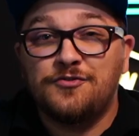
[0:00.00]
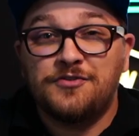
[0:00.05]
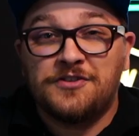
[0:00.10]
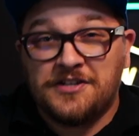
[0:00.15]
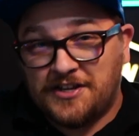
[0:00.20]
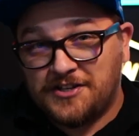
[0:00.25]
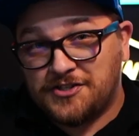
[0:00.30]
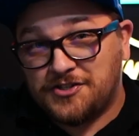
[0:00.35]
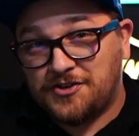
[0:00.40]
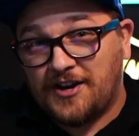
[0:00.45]

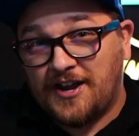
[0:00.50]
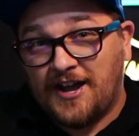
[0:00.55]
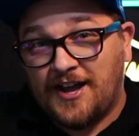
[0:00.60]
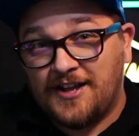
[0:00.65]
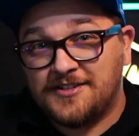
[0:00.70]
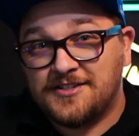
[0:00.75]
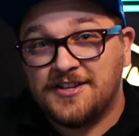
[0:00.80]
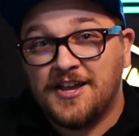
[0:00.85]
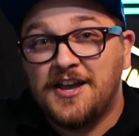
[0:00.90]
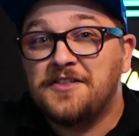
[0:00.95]
tester
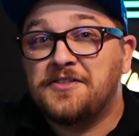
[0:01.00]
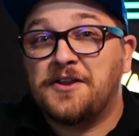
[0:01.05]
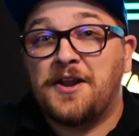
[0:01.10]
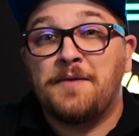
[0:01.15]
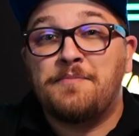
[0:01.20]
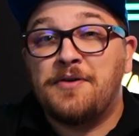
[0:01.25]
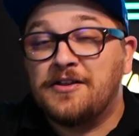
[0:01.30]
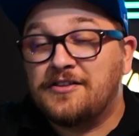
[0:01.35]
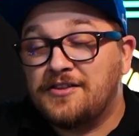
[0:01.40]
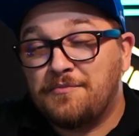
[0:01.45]
hats that I
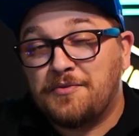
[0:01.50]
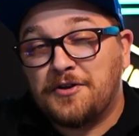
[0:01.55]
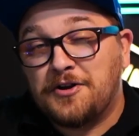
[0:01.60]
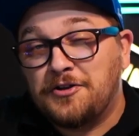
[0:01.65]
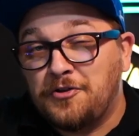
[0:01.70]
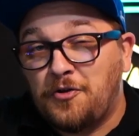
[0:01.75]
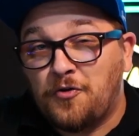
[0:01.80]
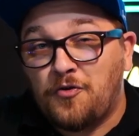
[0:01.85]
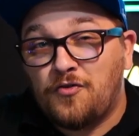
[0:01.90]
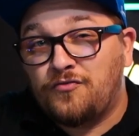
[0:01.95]
picked up at a
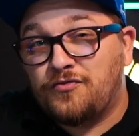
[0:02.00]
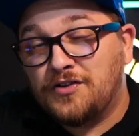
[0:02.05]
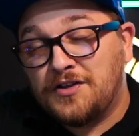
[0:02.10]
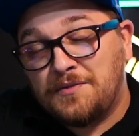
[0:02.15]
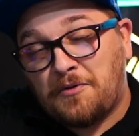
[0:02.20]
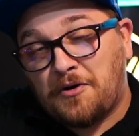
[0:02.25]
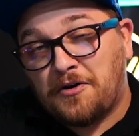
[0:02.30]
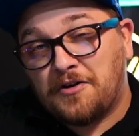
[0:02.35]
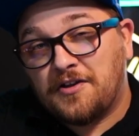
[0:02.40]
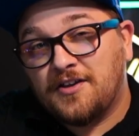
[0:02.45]
local flea
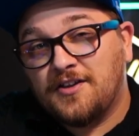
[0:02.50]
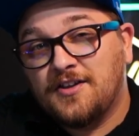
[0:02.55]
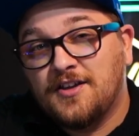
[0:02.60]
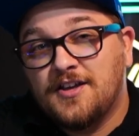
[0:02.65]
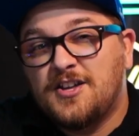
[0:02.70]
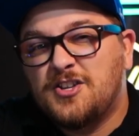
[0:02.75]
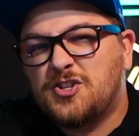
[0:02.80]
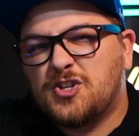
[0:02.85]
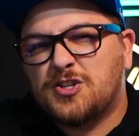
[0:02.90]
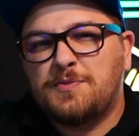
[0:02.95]
market
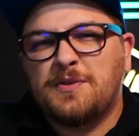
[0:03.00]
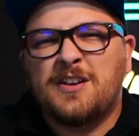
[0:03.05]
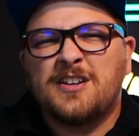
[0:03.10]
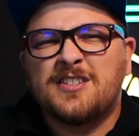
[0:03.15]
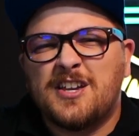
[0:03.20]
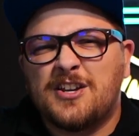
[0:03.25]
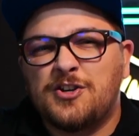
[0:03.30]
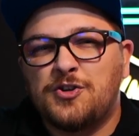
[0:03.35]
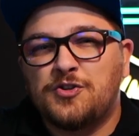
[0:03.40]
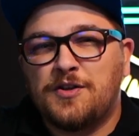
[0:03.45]
just because I
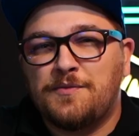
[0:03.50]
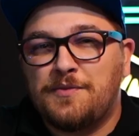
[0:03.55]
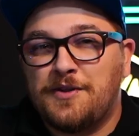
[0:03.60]
knew they'd be